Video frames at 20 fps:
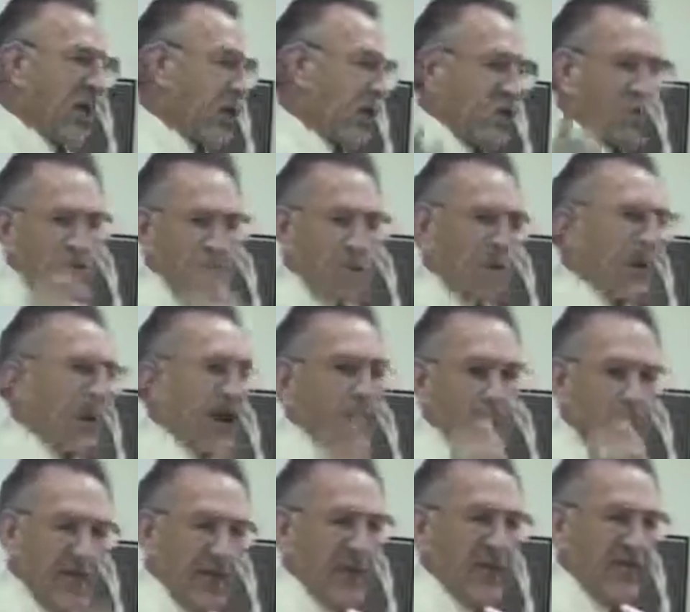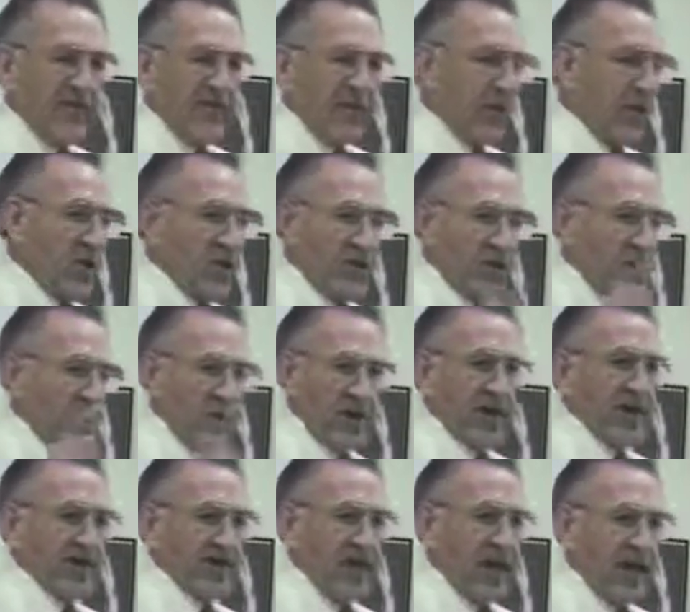you do not believe what you're going
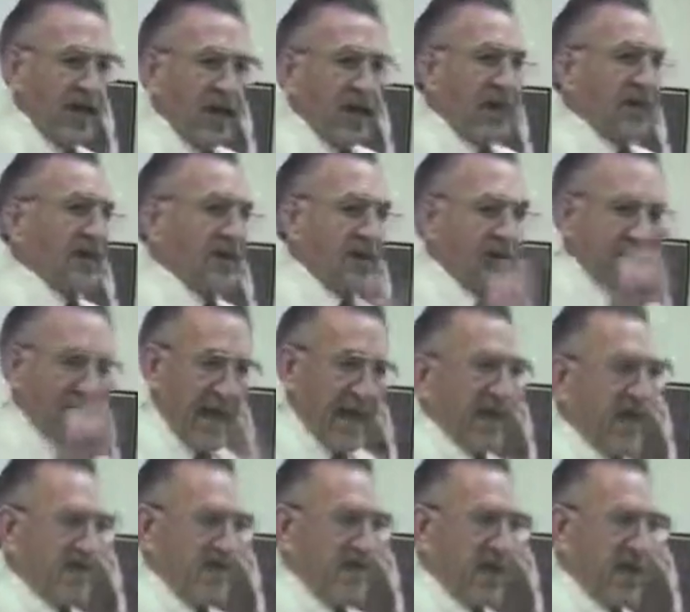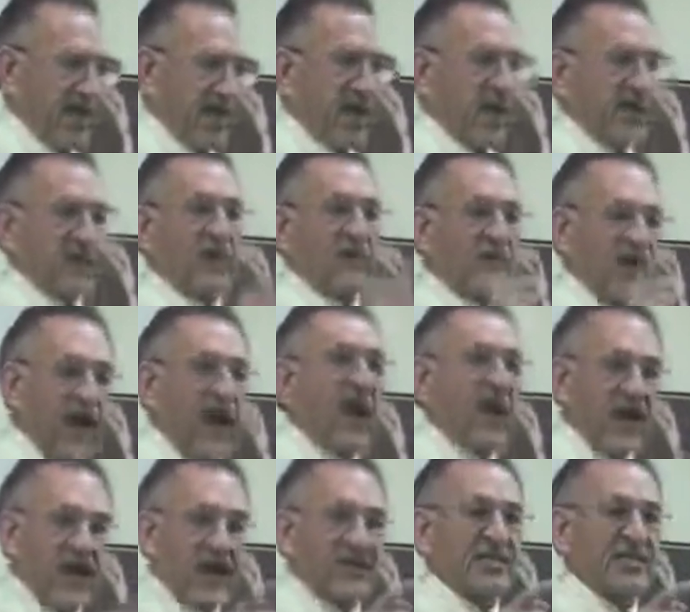to say. And the second place, the
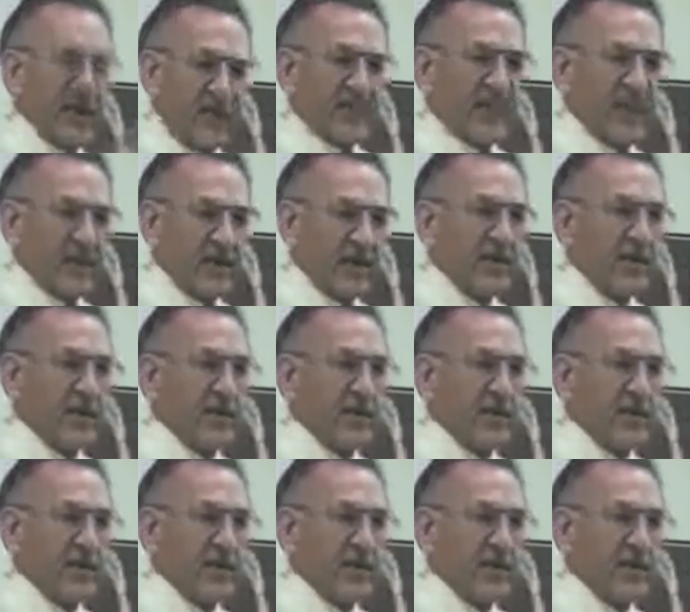fog has lifted.